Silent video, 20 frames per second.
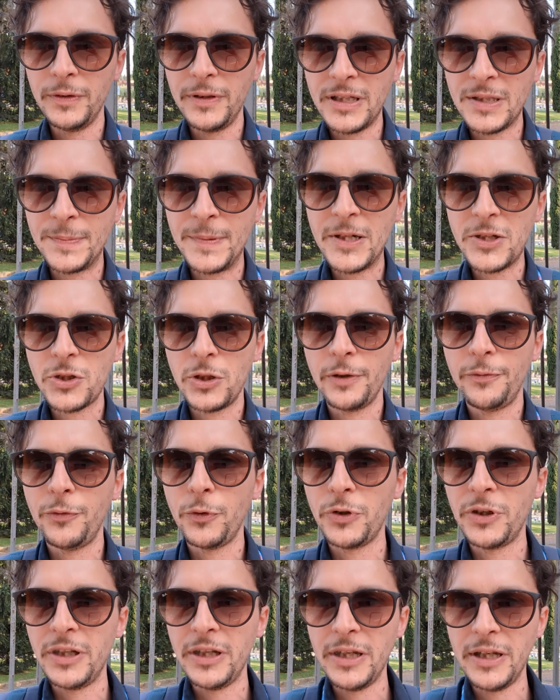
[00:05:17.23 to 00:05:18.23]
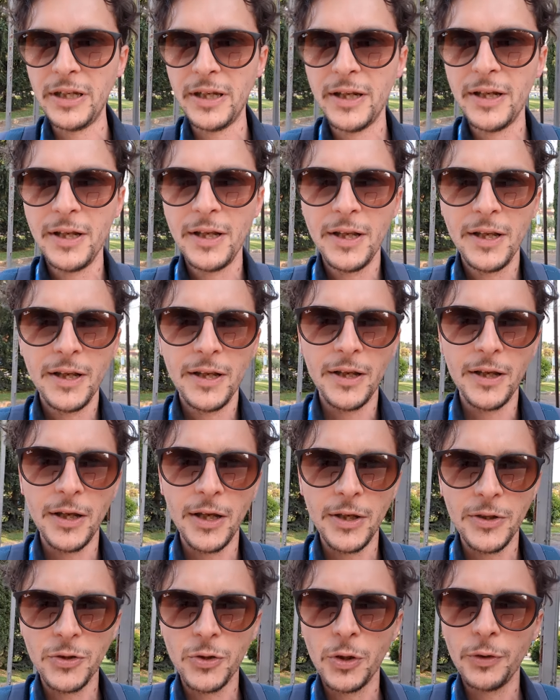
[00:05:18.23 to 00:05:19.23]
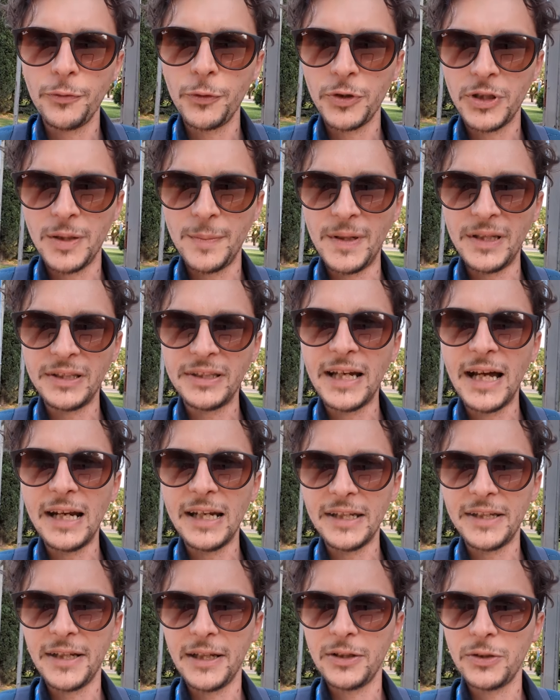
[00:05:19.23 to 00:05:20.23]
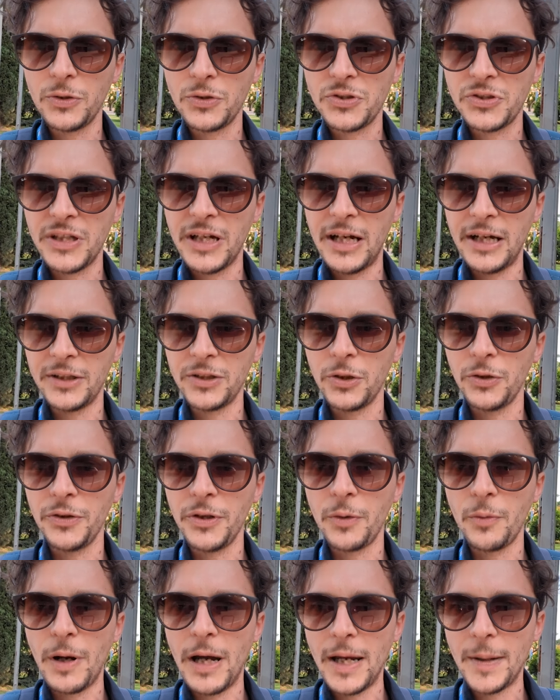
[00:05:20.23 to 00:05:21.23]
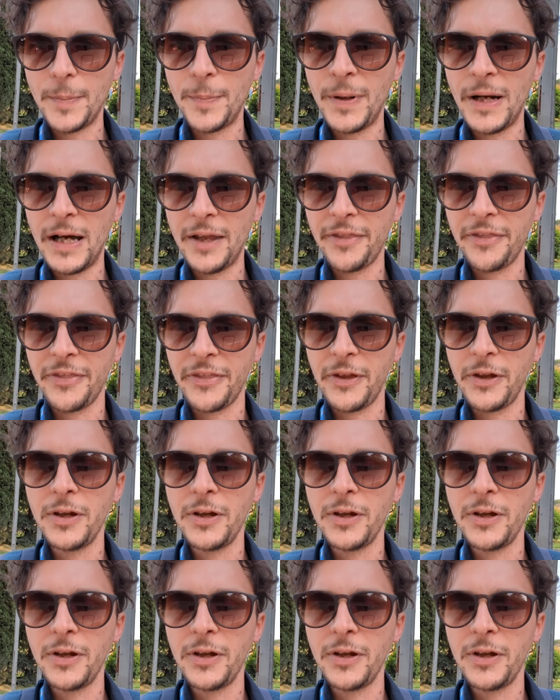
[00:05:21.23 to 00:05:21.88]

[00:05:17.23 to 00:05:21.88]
especially for the for the mentality, and to start on the right path,